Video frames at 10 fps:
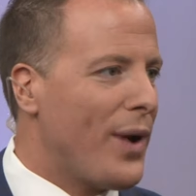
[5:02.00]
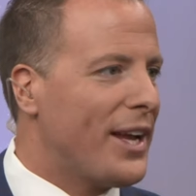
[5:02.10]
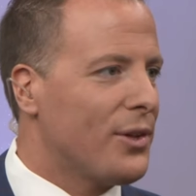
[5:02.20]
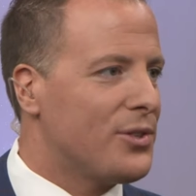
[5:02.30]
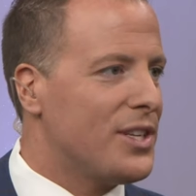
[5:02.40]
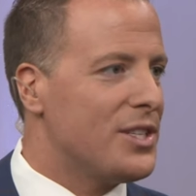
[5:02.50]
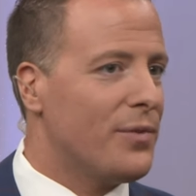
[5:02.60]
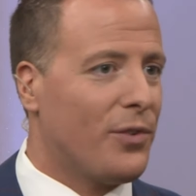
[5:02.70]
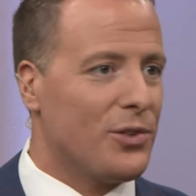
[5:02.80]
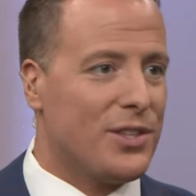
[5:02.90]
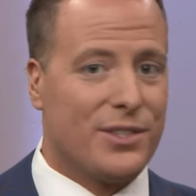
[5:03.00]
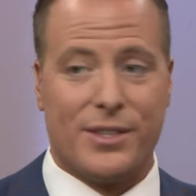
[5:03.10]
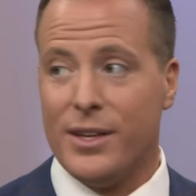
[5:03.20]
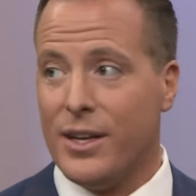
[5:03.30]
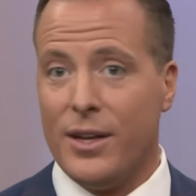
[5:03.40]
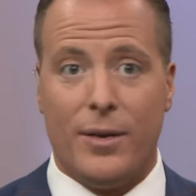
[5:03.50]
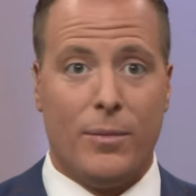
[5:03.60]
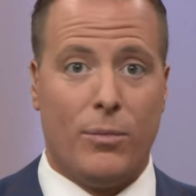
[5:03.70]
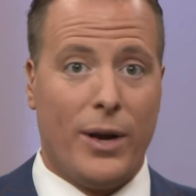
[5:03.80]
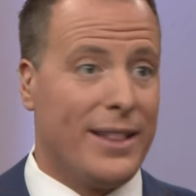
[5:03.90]
regular season versus,
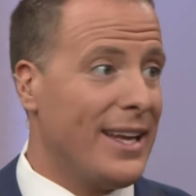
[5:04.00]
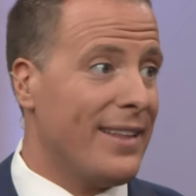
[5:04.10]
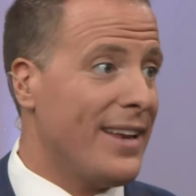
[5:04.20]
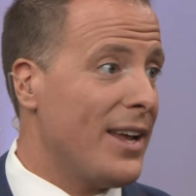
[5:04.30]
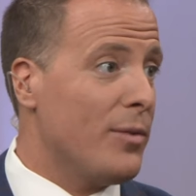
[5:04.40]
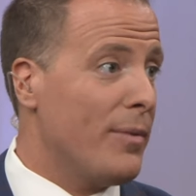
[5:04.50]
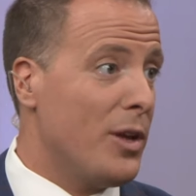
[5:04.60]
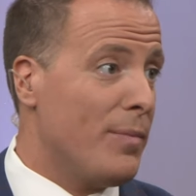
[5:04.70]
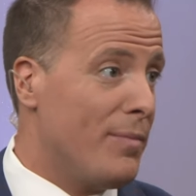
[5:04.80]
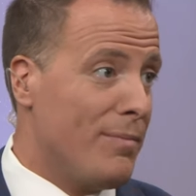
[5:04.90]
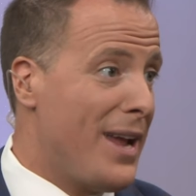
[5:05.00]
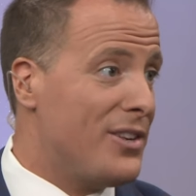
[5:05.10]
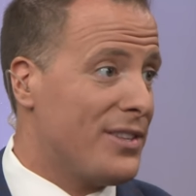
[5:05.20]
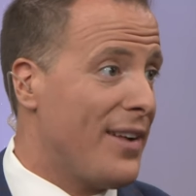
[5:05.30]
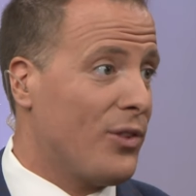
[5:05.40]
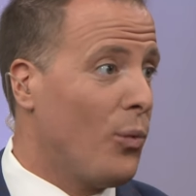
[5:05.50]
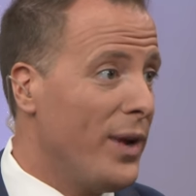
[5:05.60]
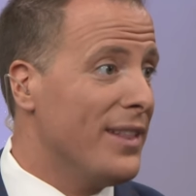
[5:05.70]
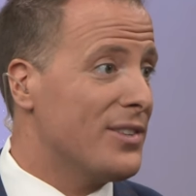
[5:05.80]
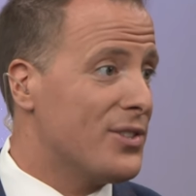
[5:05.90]
boy, at the end of the day, you may just have to
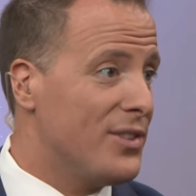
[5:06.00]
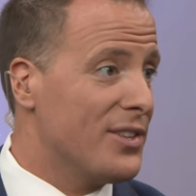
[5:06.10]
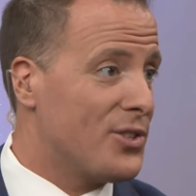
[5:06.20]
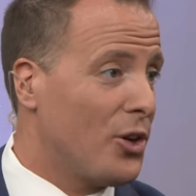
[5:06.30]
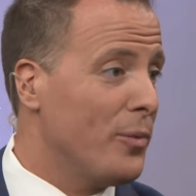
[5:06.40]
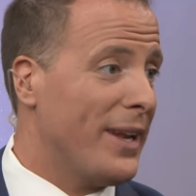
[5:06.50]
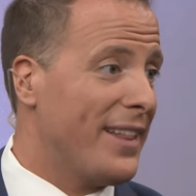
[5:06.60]
win this tournament.